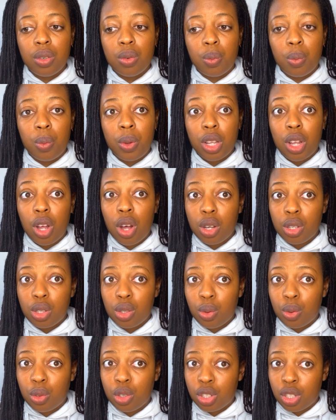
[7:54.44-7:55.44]
will
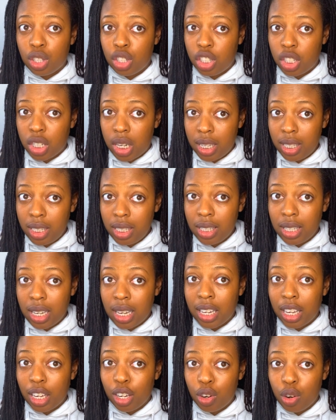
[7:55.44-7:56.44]
also suggest and
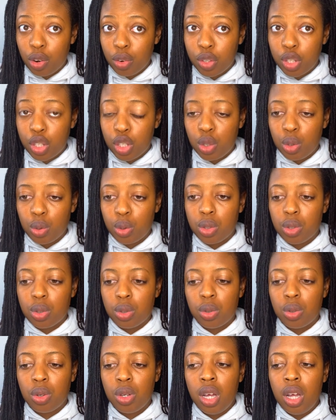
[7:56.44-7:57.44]
encourage you
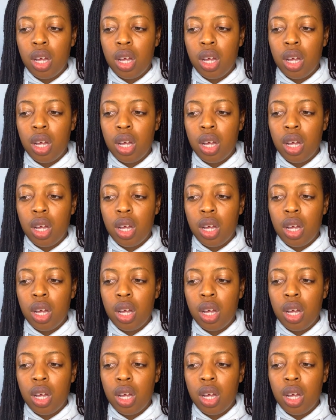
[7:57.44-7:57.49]
to,